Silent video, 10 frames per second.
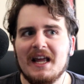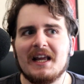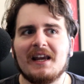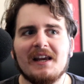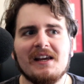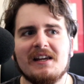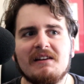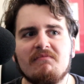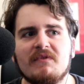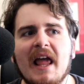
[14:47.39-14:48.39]

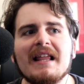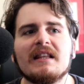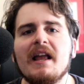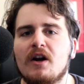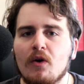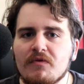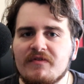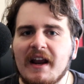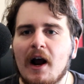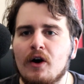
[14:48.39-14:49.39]
They
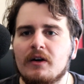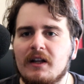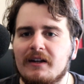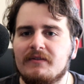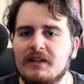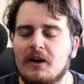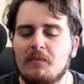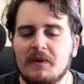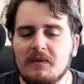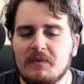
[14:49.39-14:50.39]
aren't like,
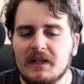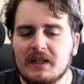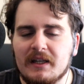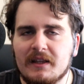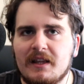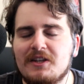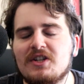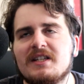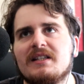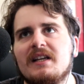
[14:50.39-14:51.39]
but
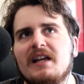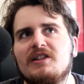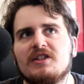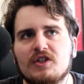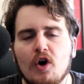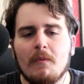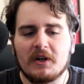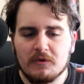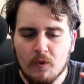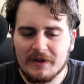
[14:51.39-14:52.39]
it's so
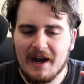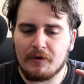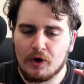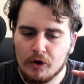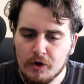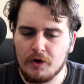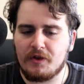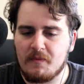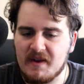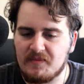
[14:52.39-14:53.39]
much more down to earth,
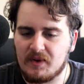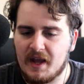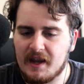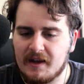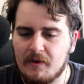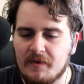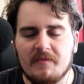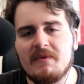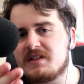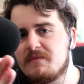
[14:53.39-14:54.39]
the people I hang out with. It
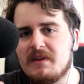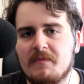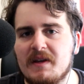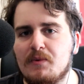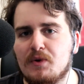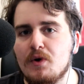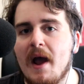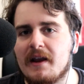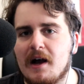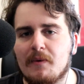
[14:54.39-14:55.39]
must be the people you
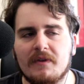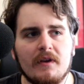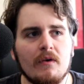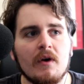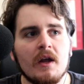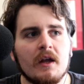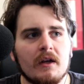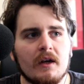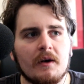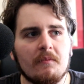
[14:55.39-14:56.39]
hang out with too.
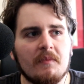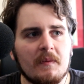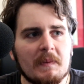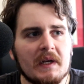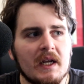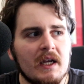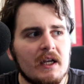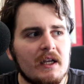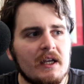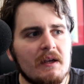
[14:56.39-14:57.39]
But
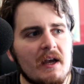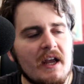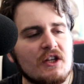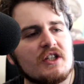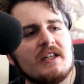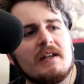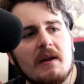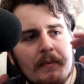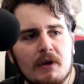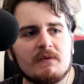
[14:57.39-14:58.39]

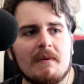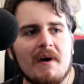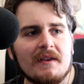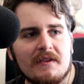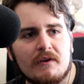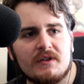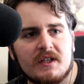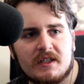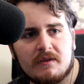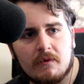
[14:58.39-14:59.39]
it blows my mind that there's
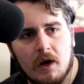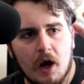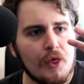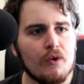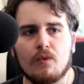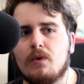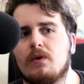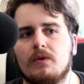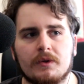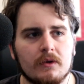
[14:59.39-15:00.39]
this other
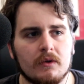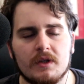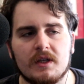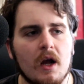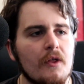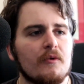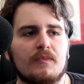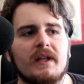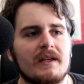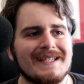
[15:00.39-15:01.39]
world, this other
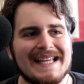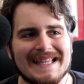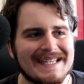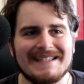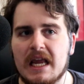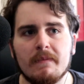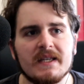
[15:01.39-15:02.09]
place in the same